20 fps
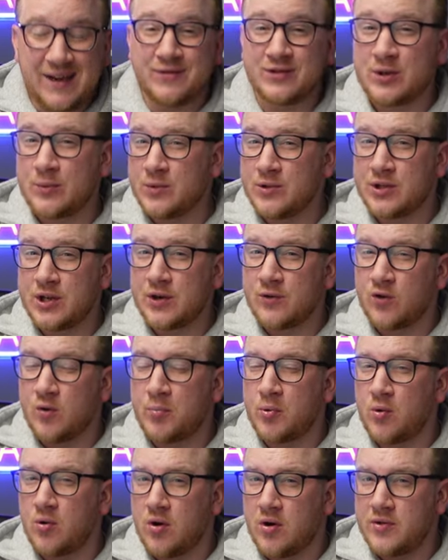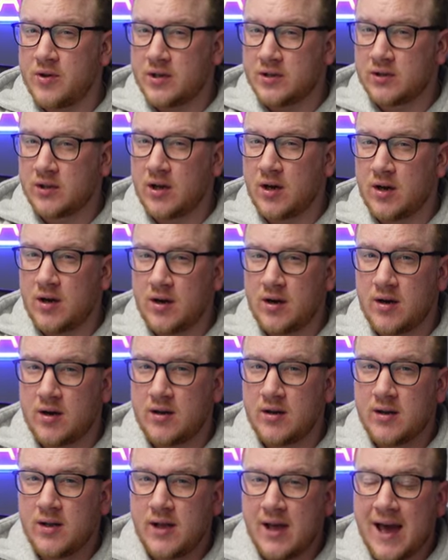if someone's done a report on this car
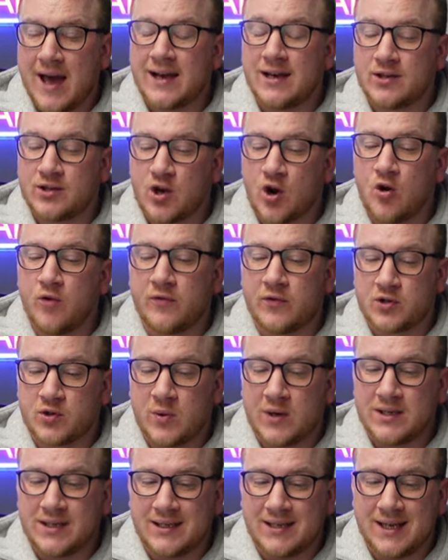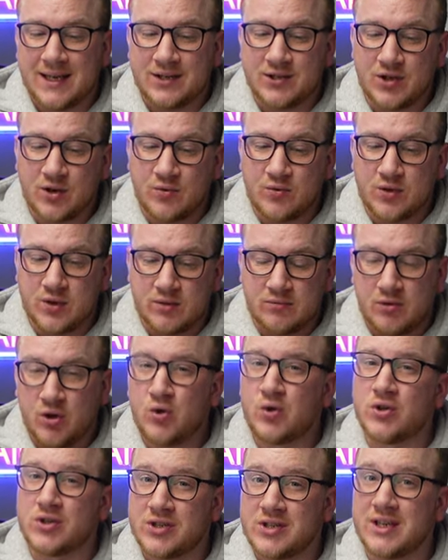and it's over 20 days old, you
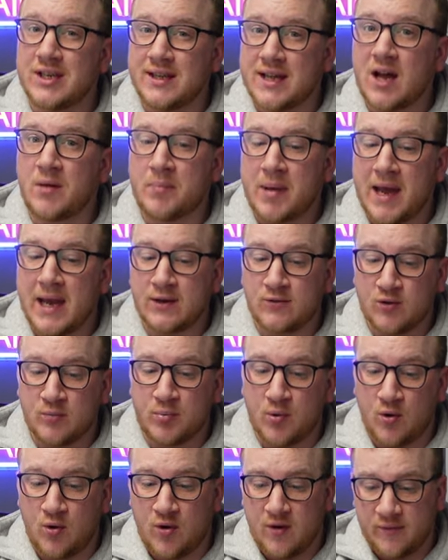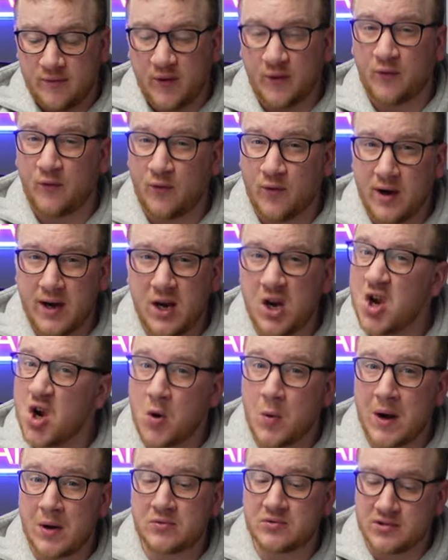can see that paid report for free.
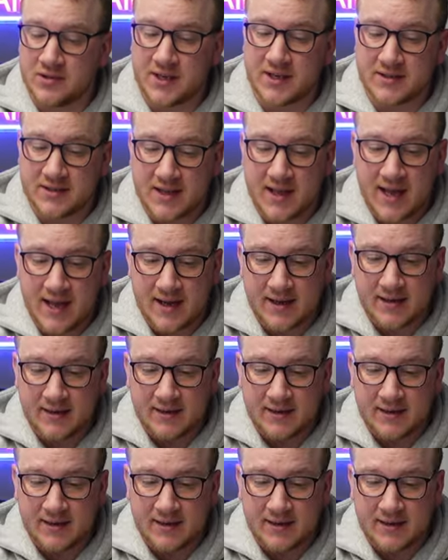Who else does that?